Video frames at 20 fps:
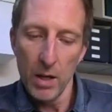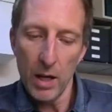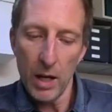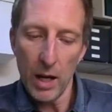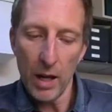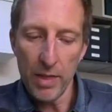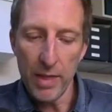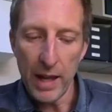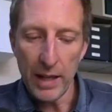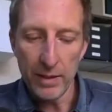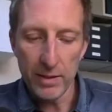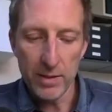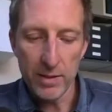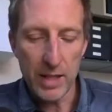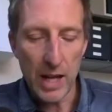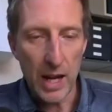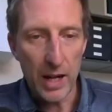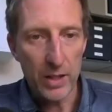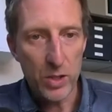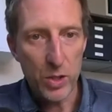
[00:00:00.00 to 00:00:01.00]
I then
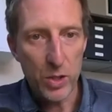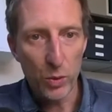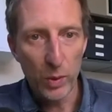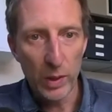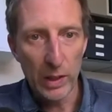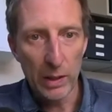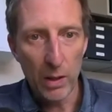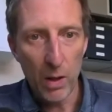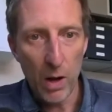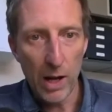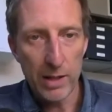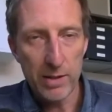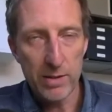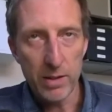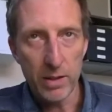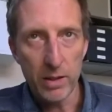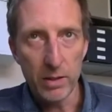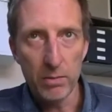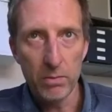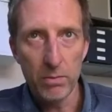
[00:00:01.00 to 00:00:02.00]
started to realize
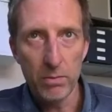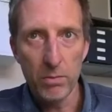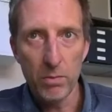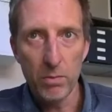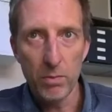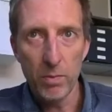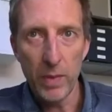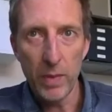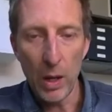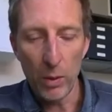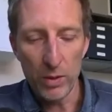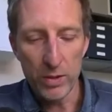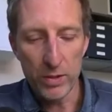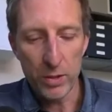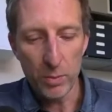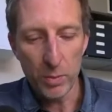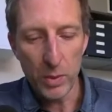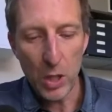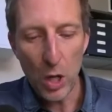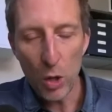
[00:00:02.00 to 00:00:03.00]
that there was
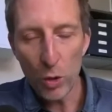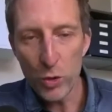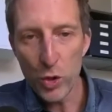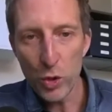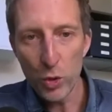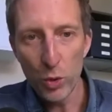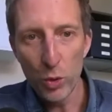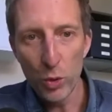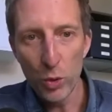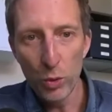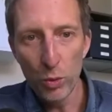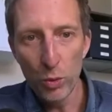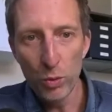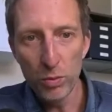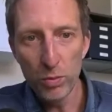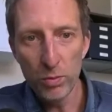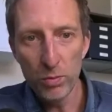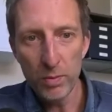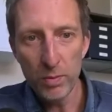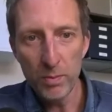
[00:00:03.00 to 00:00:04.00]
some cultural
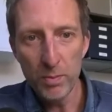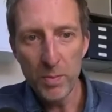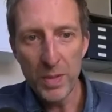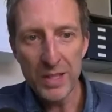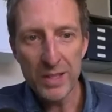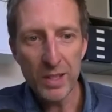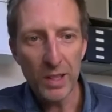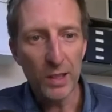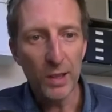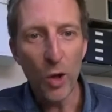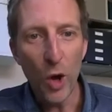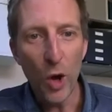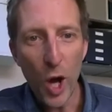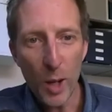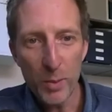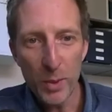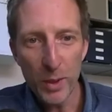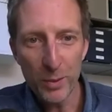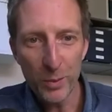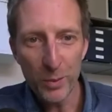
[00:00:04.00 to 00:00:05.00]

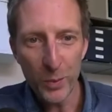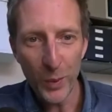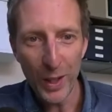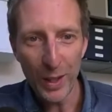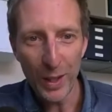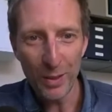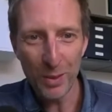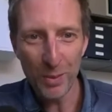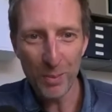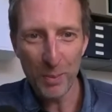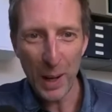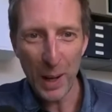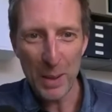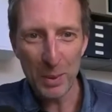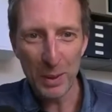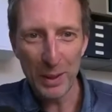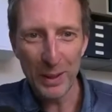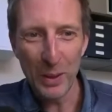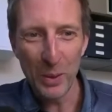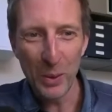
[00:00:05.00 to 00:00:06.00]
misalignment with
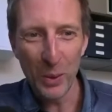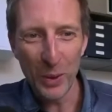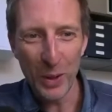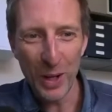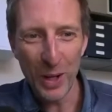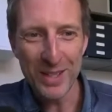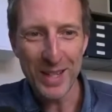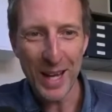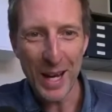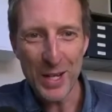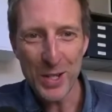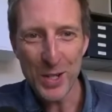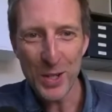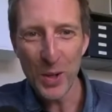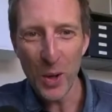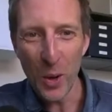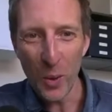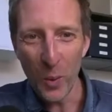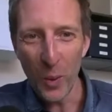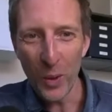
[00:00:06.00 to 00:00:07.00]
people in the organization
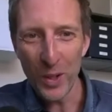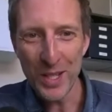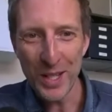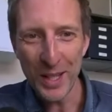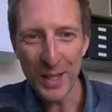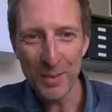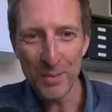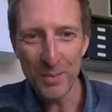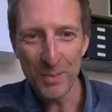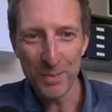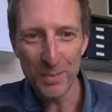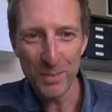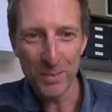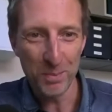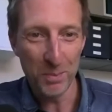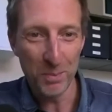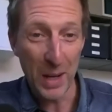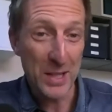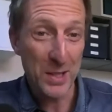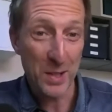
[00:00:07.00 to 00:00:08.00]
not wanting
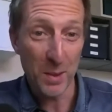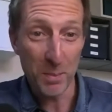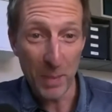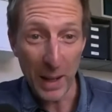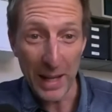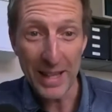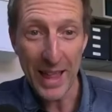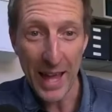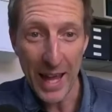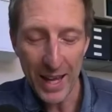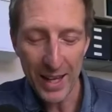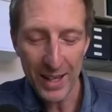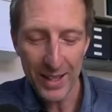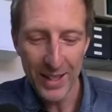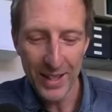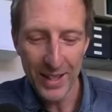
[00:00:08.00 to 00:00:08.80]
me to be there.